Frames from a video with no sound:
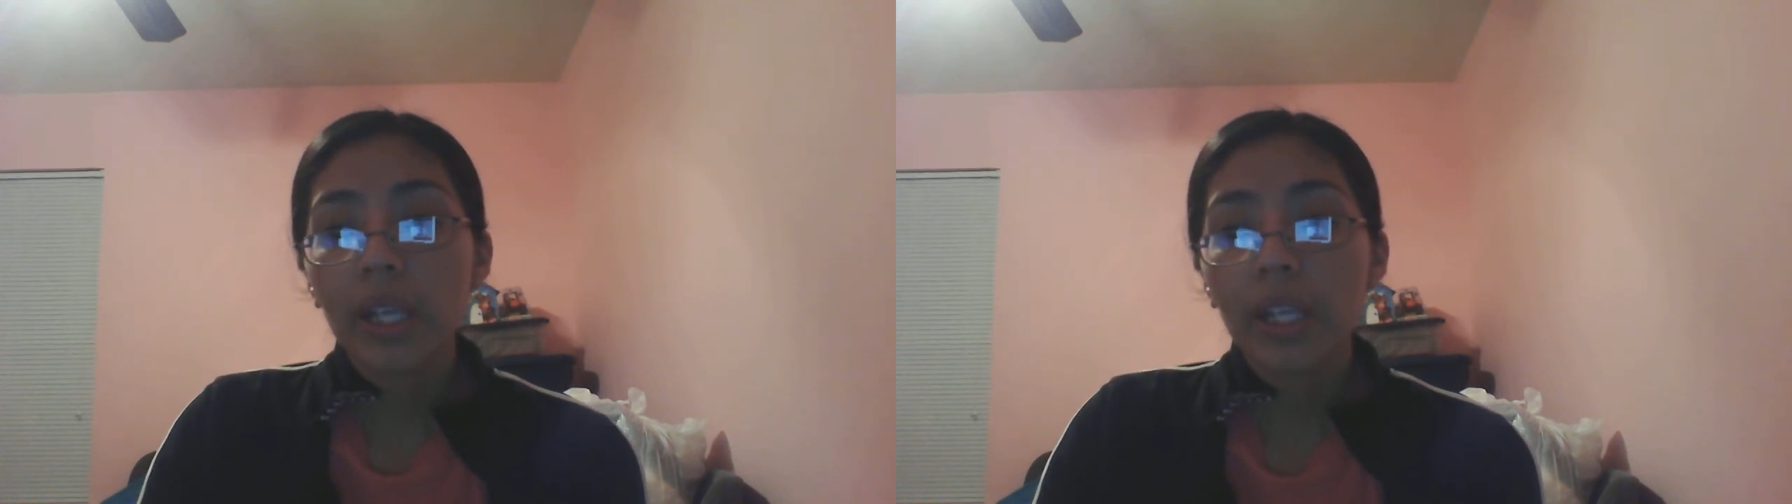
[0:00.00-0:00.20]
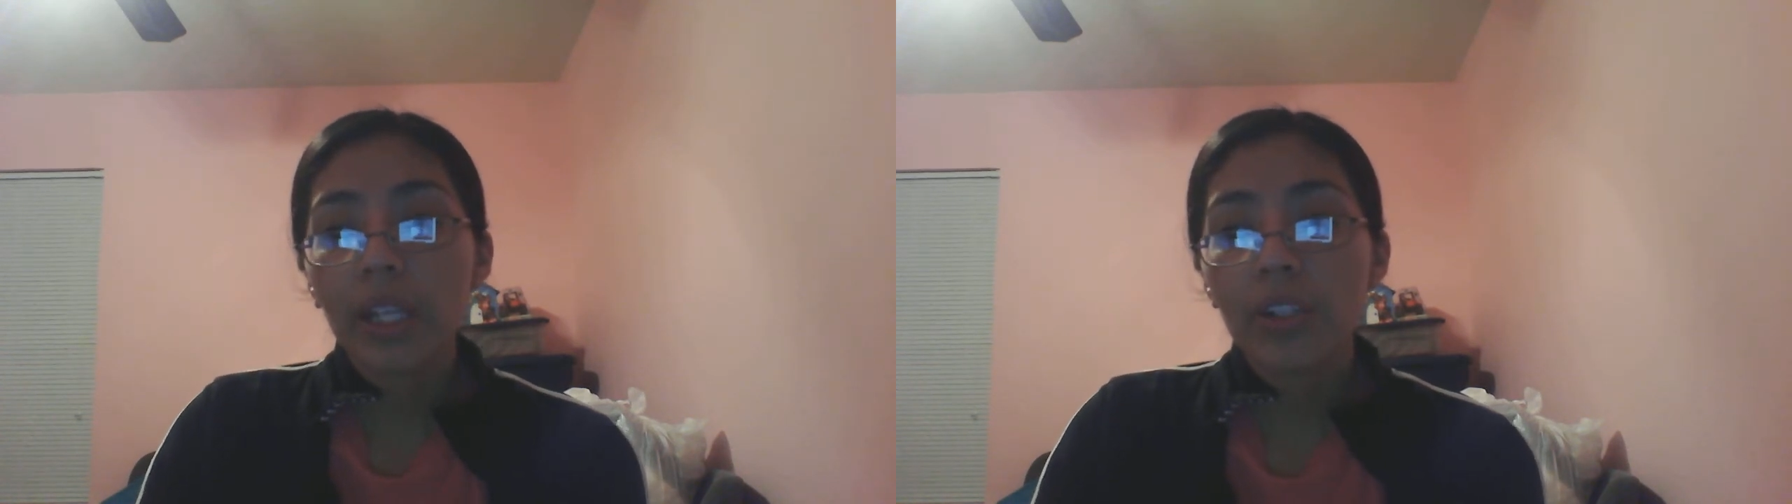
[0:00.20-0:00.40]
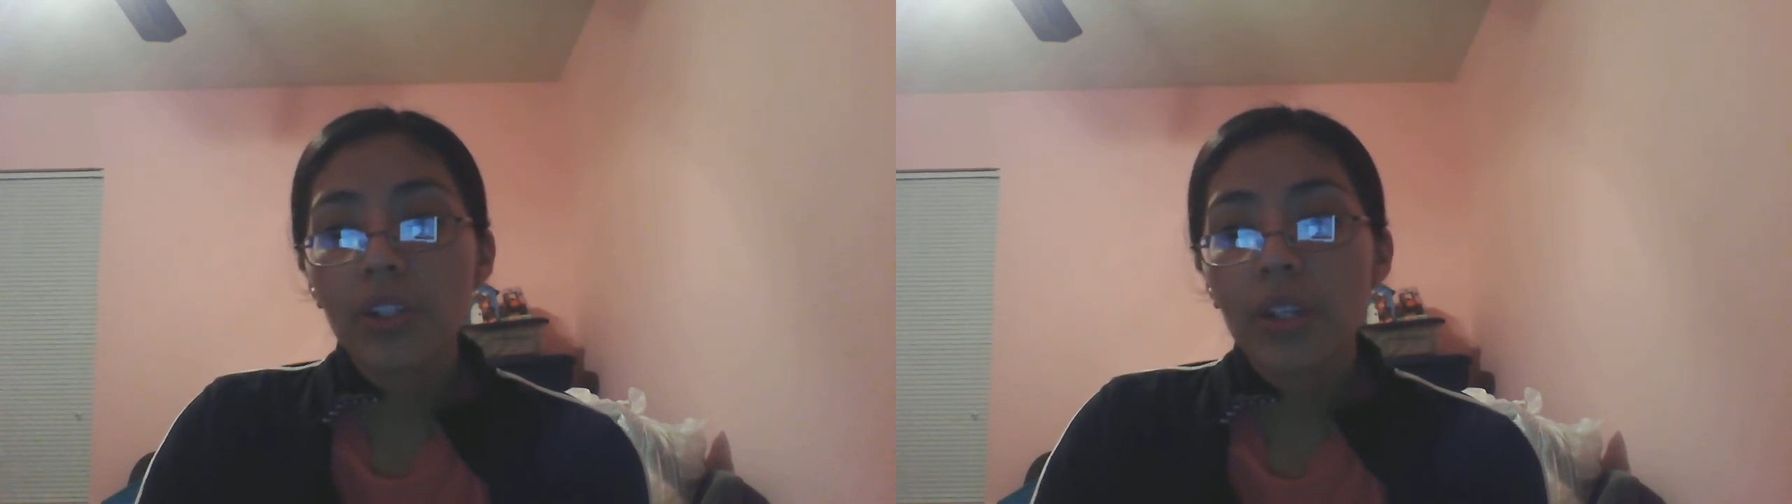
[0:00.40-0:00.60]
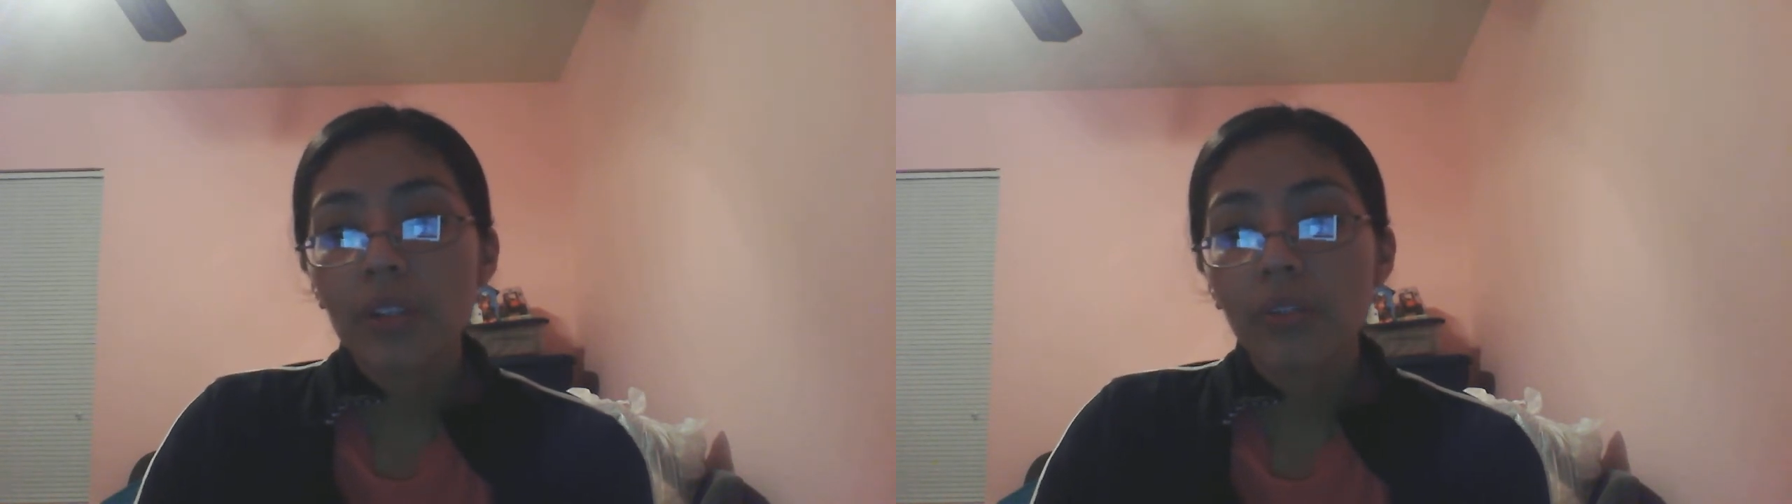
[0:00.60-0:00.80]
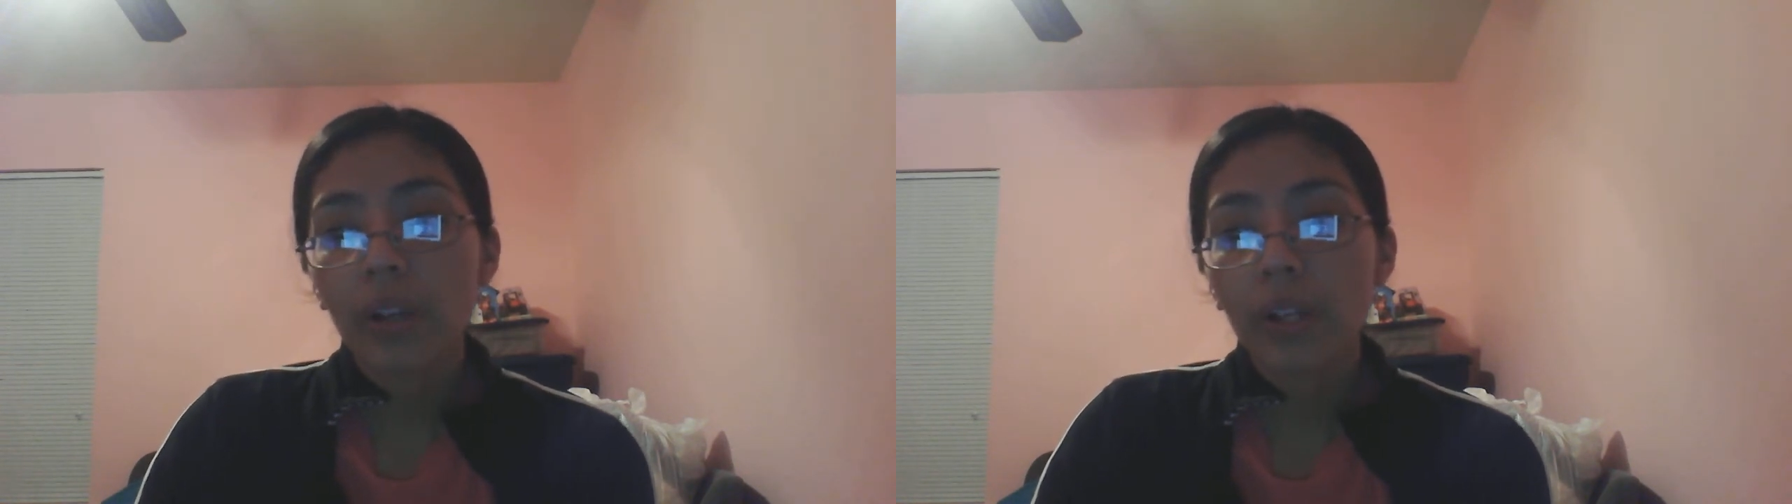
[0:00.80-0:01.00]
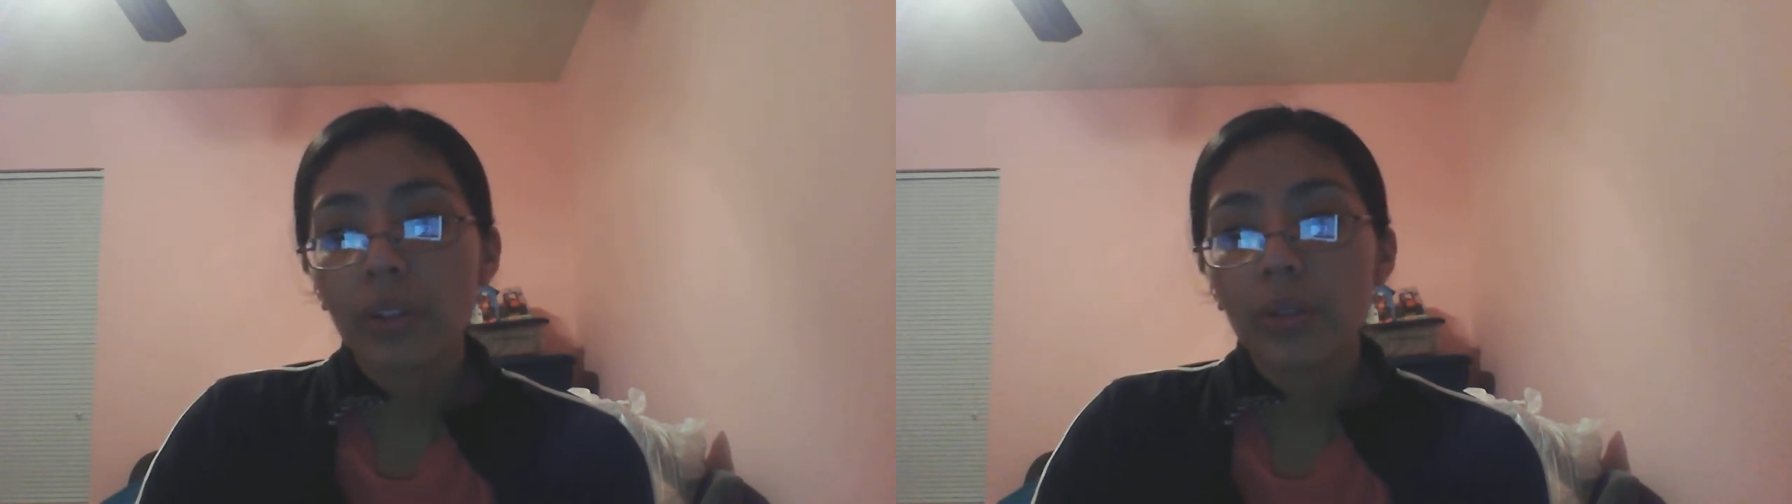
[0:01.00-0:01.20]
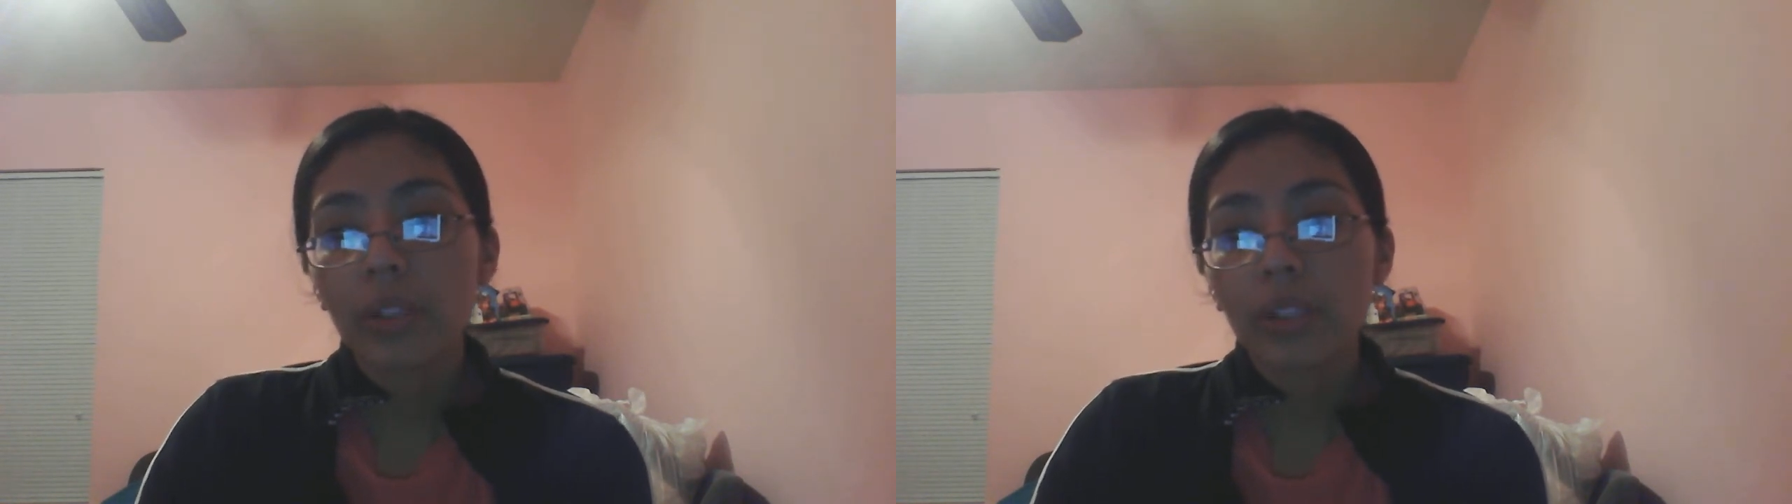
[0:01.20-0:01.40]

age as a factor that